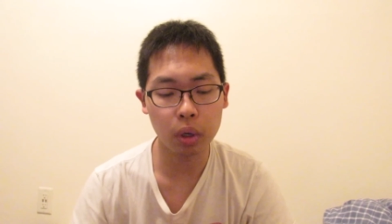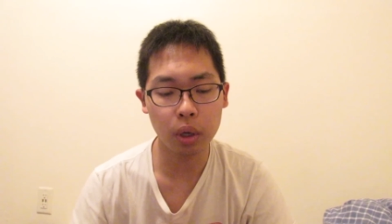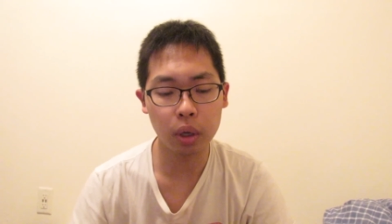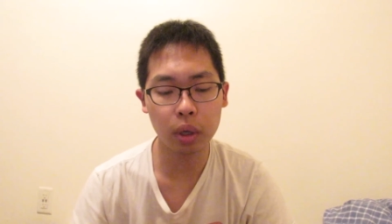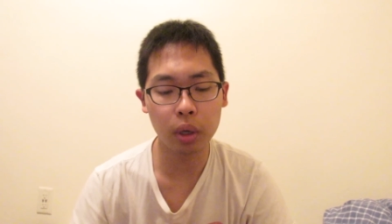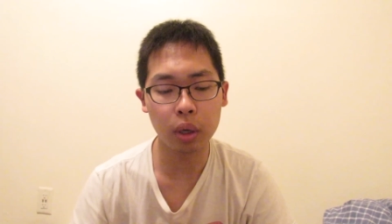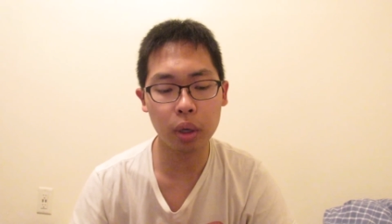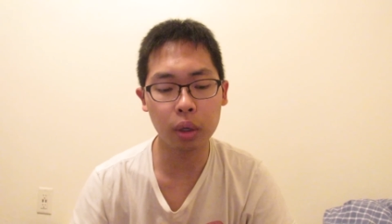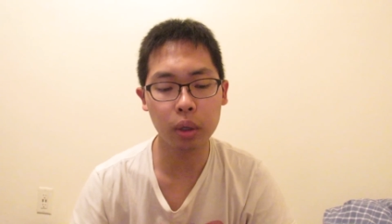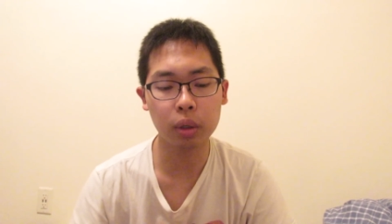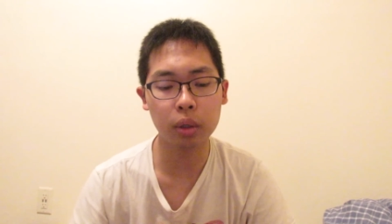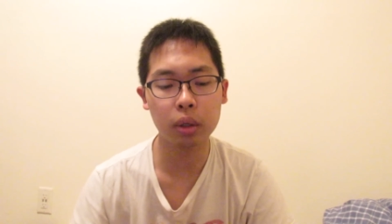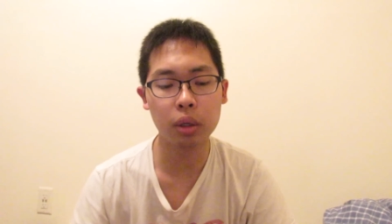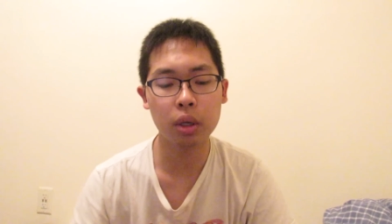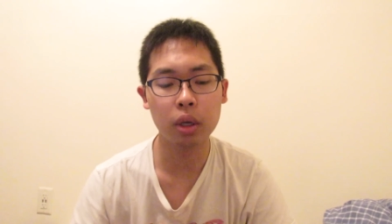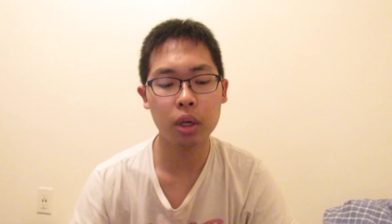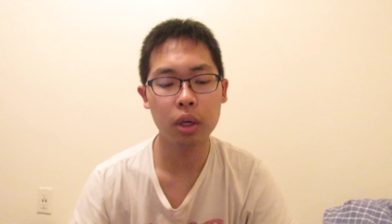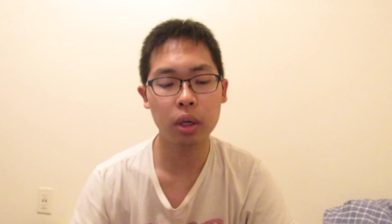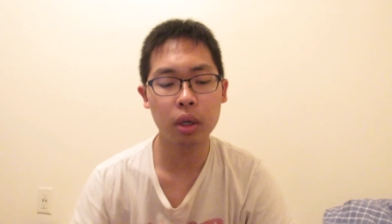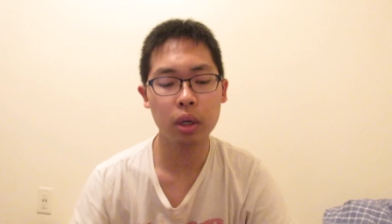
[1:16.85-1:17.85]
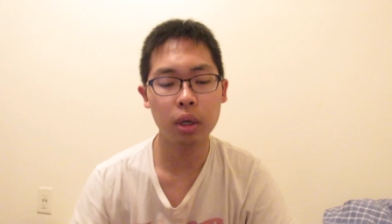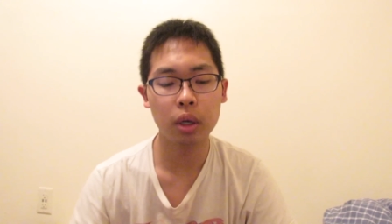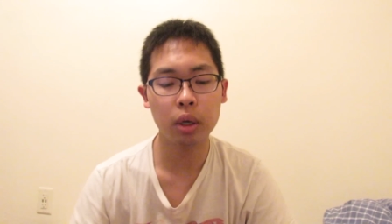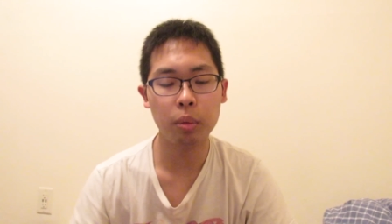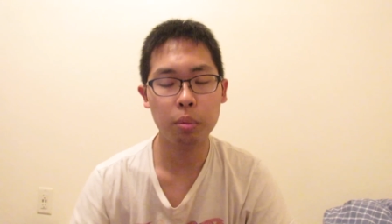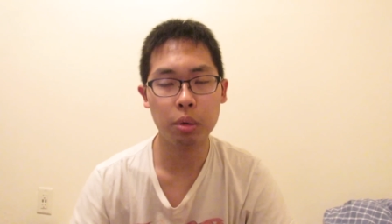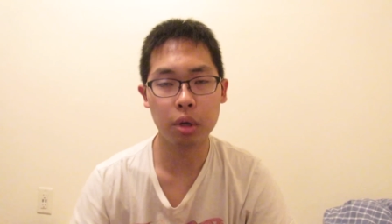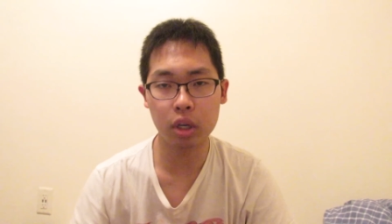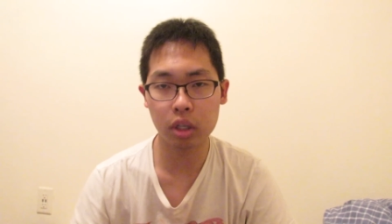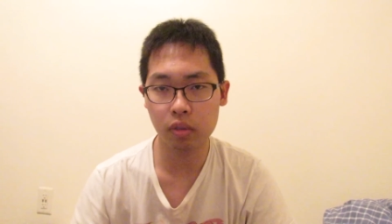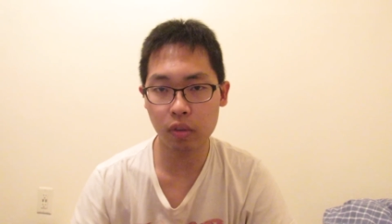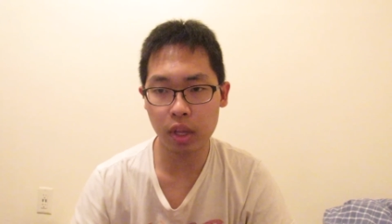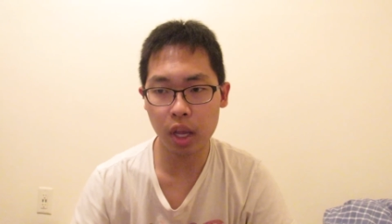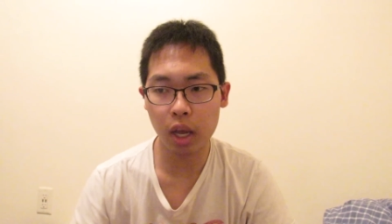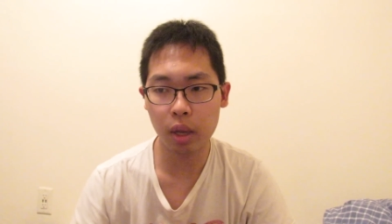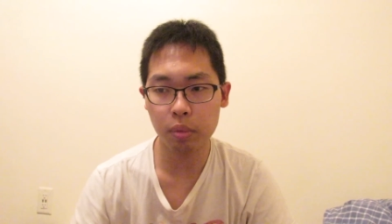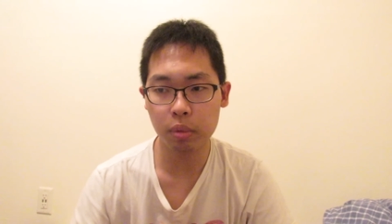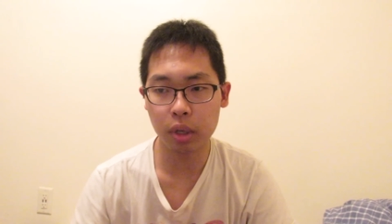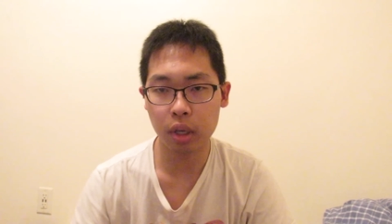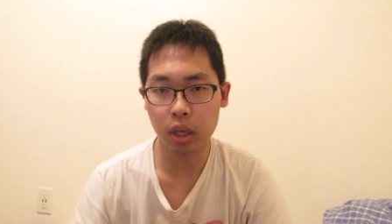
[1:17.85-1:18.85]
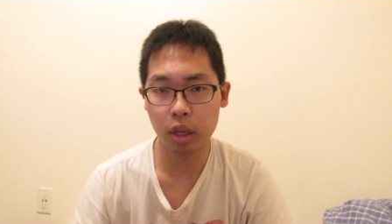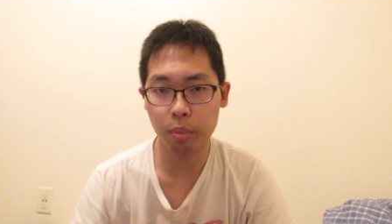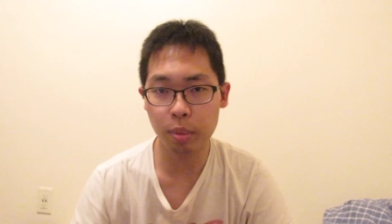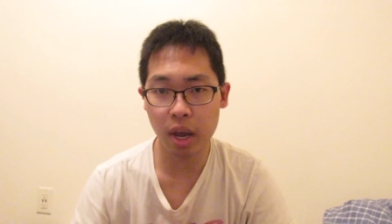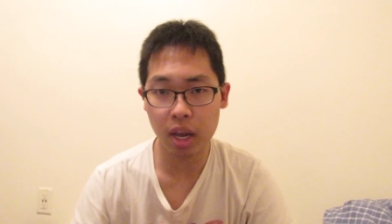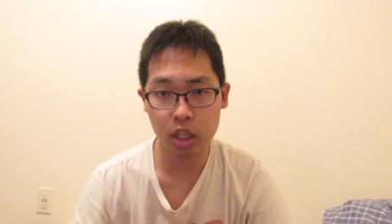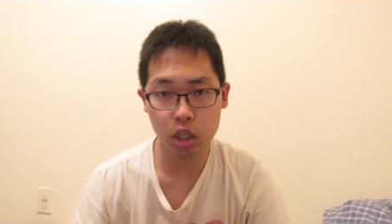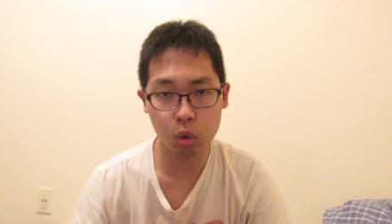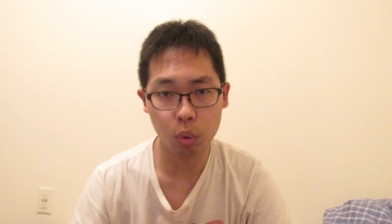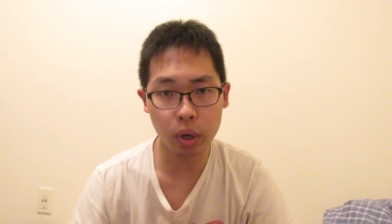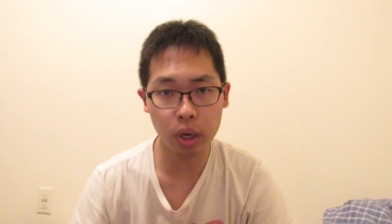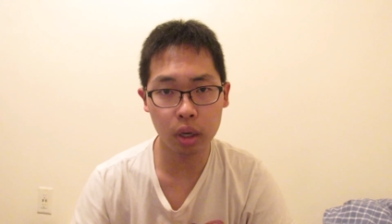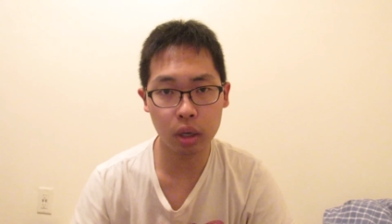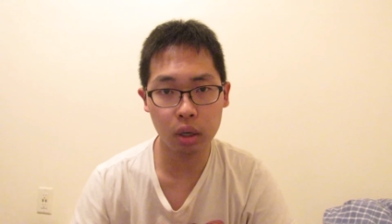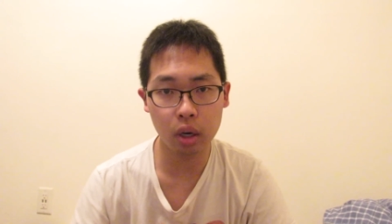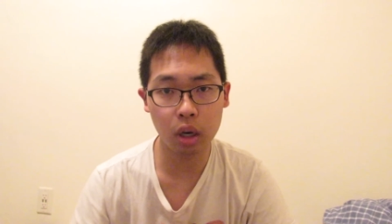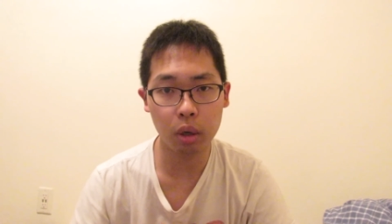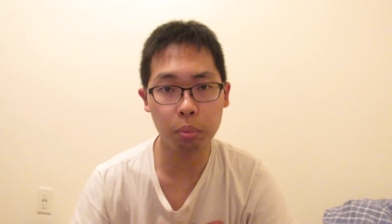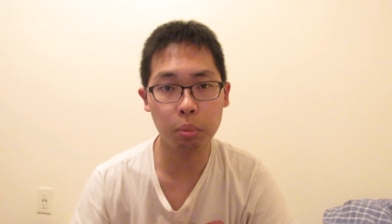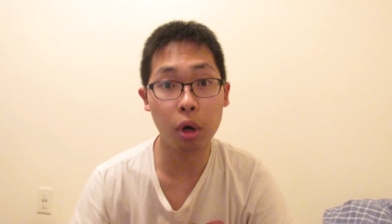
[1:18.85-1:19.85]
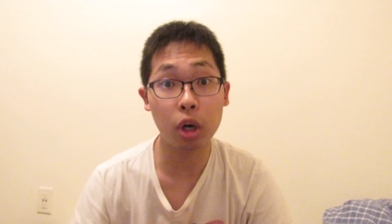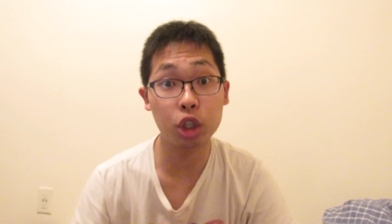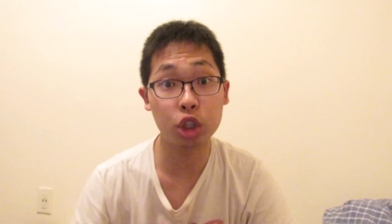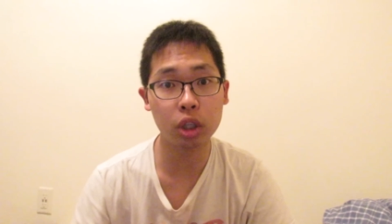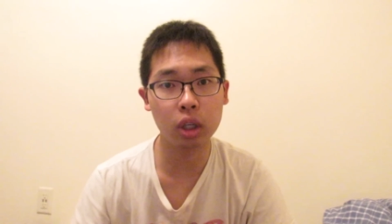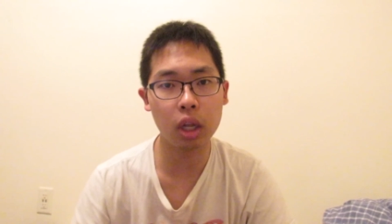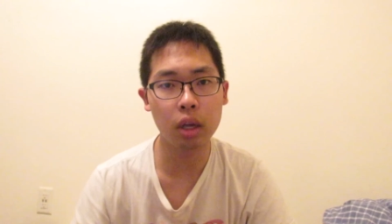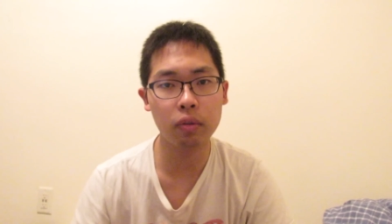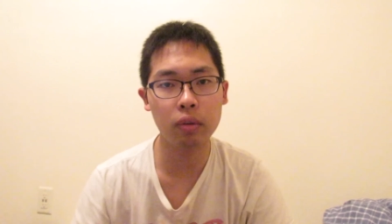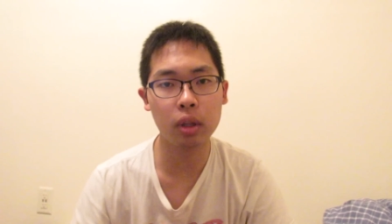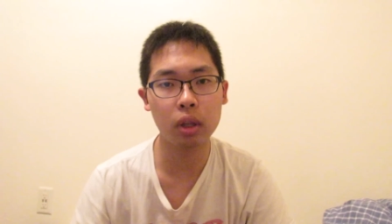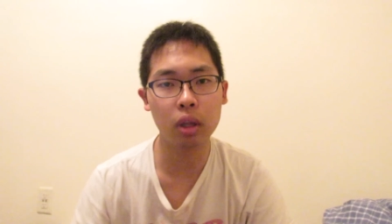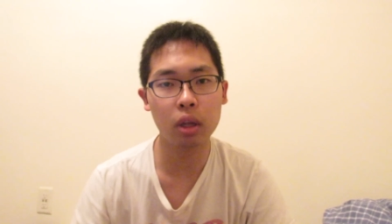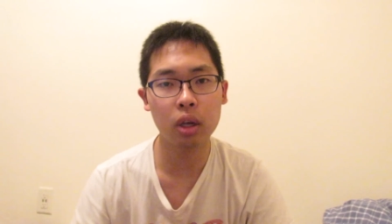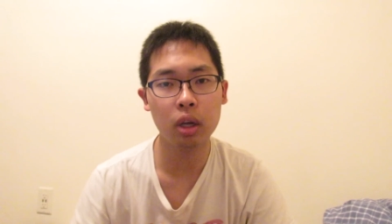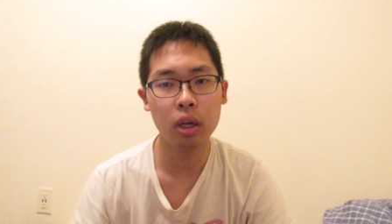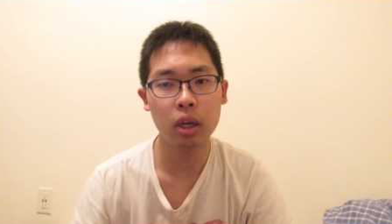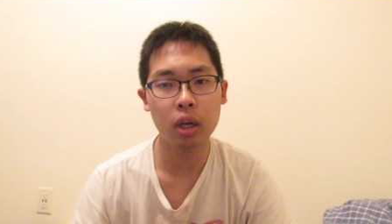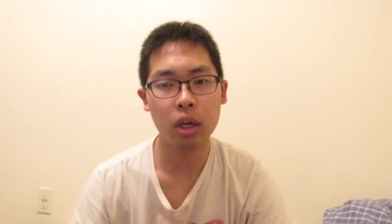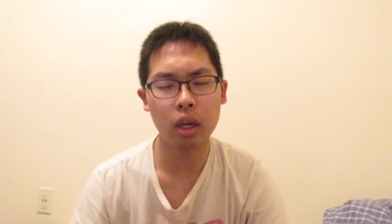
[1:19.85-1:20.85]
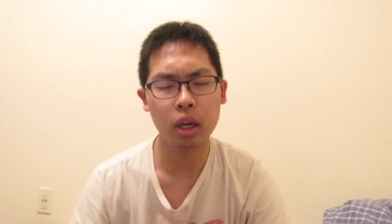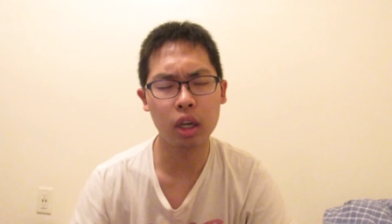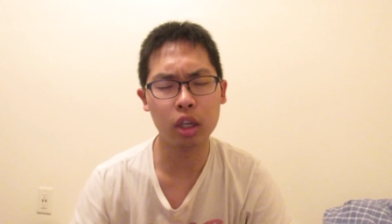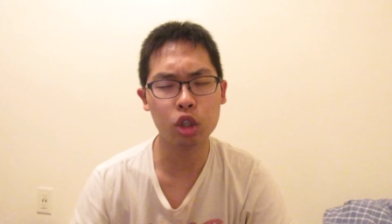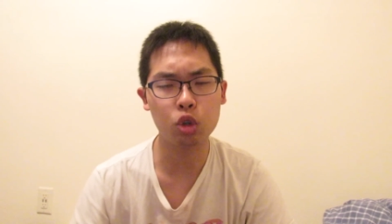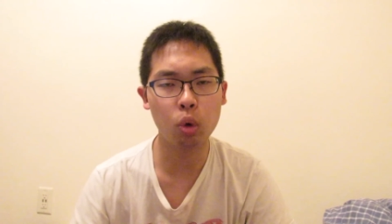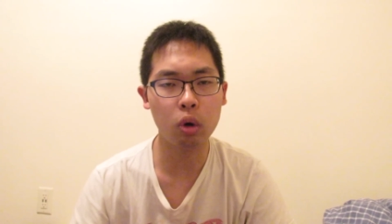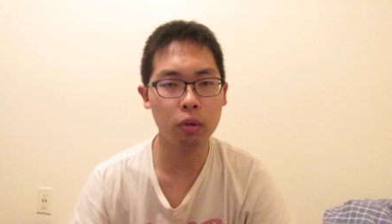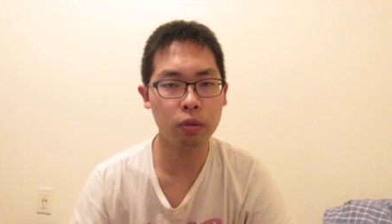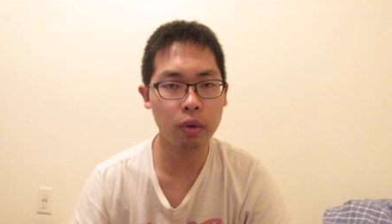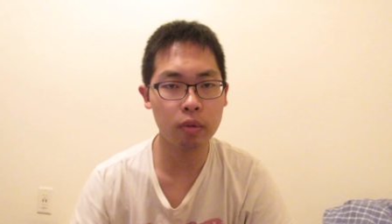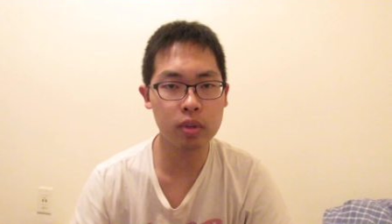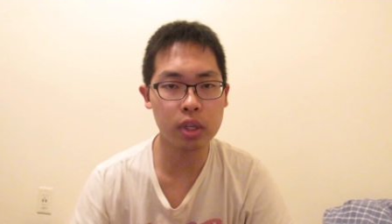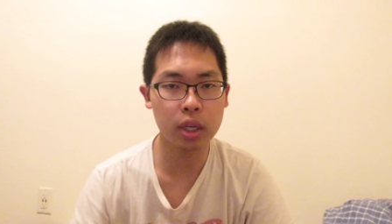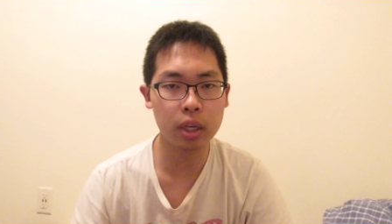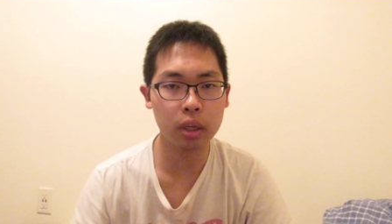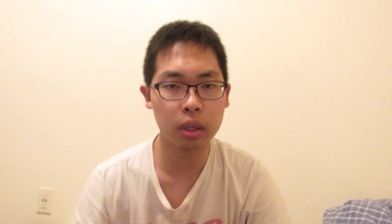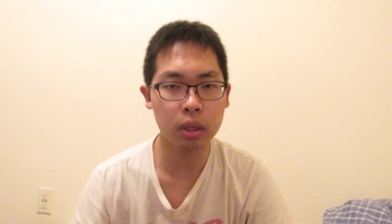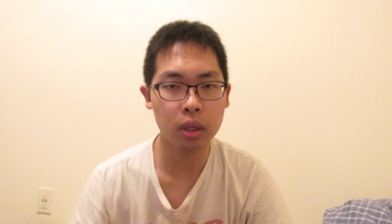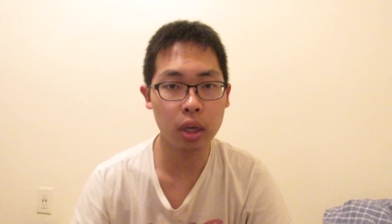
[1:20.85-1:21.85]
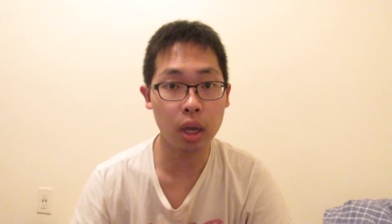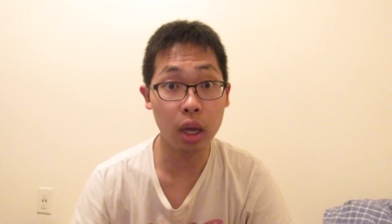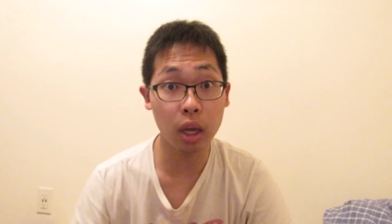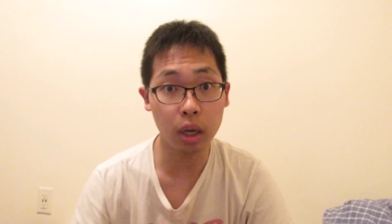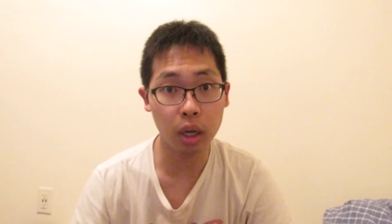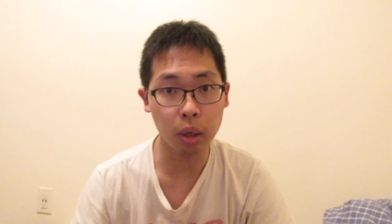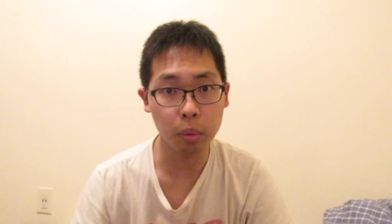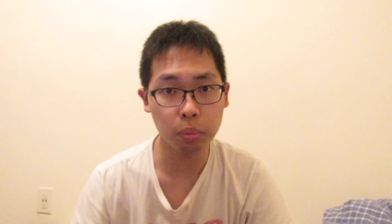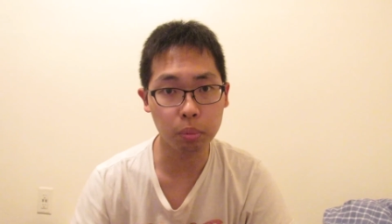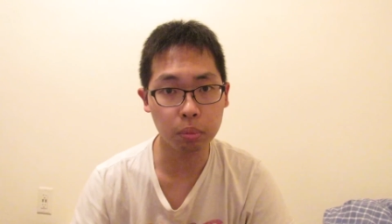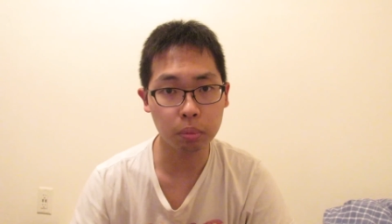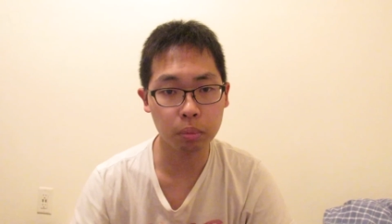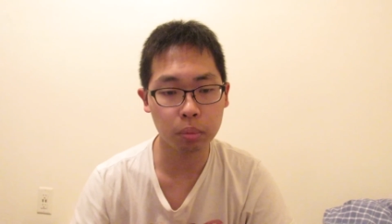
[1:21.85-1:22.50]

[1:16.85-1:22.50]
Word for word: and because of that, he passed away on March 11th at 12:15 a.m.